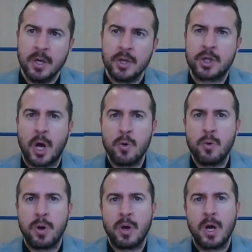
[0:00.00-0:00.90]

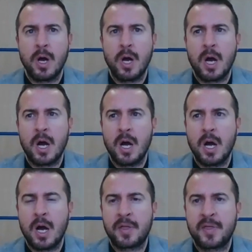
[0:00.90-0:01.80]
So
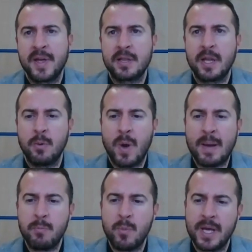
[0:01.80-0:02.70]
I think that
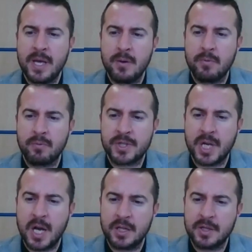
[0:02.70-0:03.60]
when we
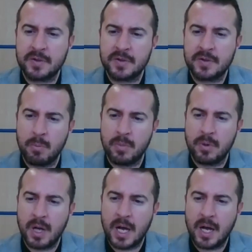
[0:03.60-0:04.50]
returned
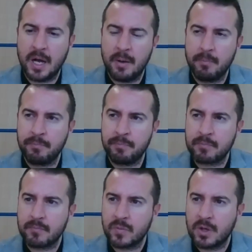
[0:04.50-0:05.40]
from
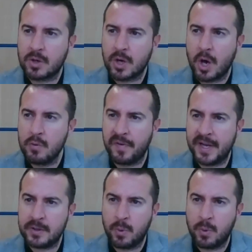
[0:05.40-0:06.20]
COVID,